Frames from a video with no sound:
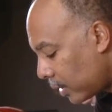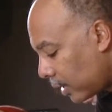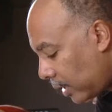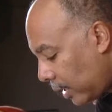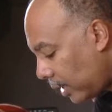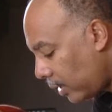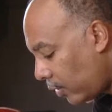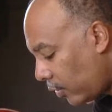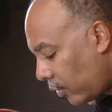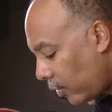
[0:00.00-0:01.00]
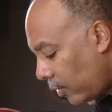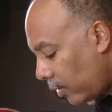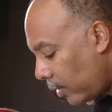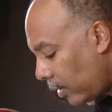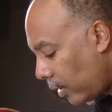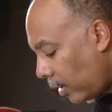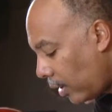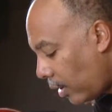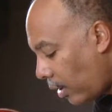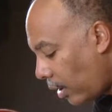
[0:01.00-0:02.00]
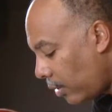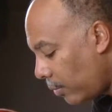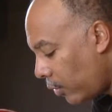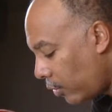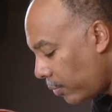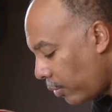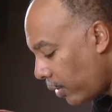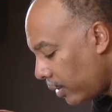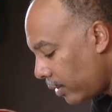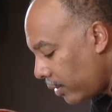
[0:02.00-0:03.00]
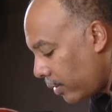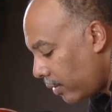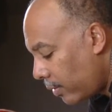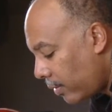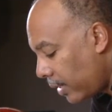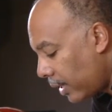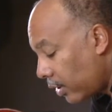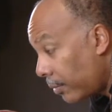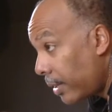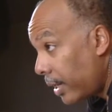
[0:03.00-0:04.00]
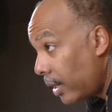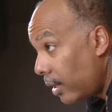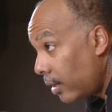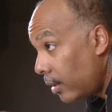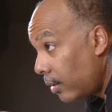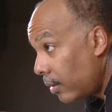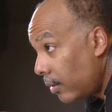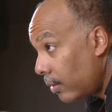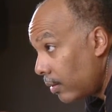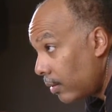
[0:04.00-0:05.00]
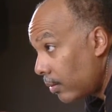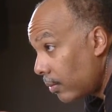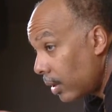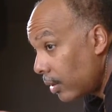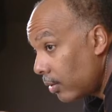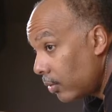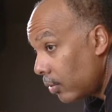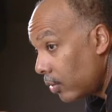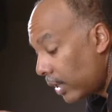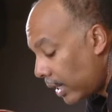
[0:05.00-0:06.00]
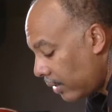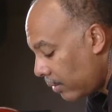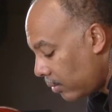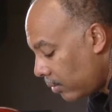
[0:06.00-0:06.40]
kids are the most important thing on the planet, right? So you can't,